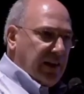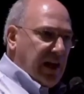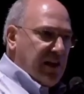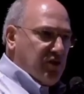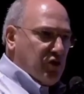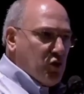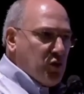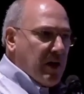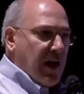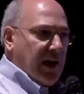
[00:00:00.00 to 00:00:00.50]
And
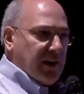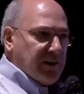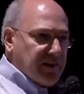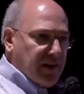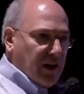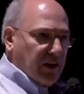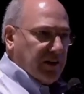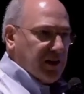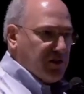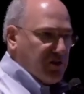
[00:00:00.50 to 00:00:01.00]
they do not
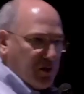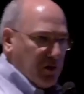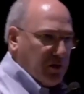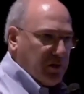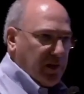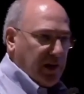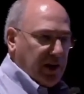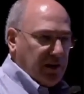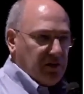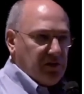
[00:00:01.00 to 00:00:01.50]
tell the
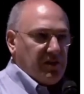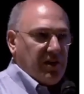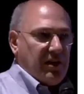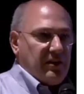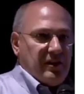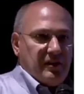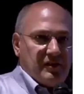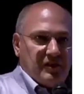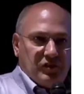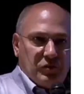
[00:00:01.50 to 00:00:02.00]
truth. I
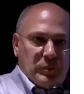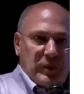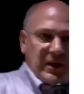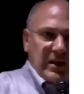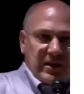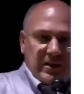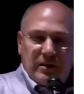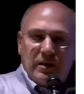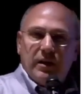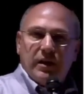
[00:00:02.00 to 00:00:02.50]
understand this is
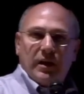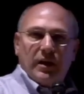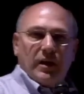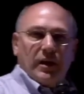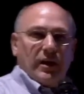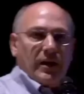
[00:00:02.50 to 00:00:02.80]
being,